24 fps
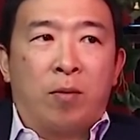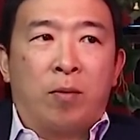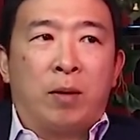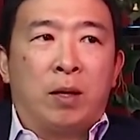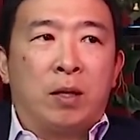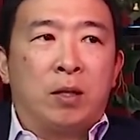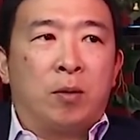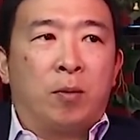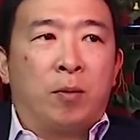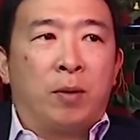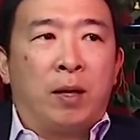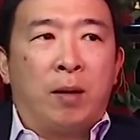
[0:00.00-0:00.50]

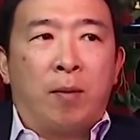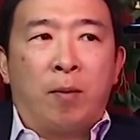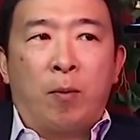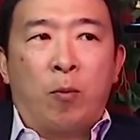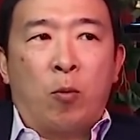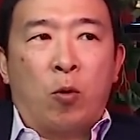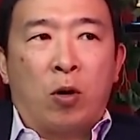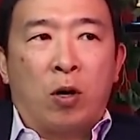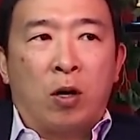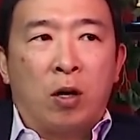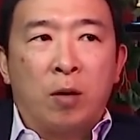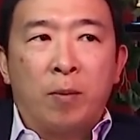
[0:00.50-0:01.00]
things are becoming
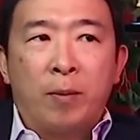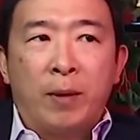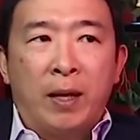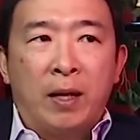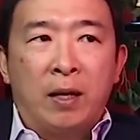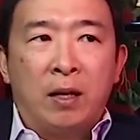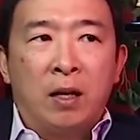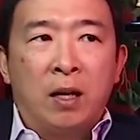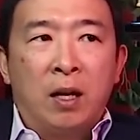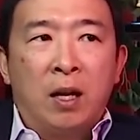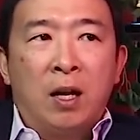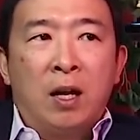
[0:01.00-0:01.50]
more
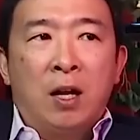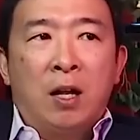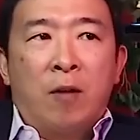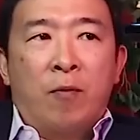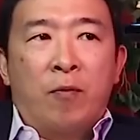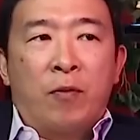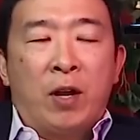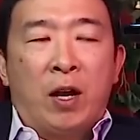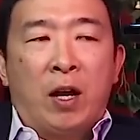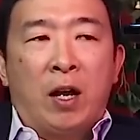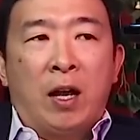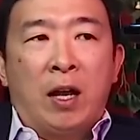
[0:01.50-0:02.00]
urban, uh,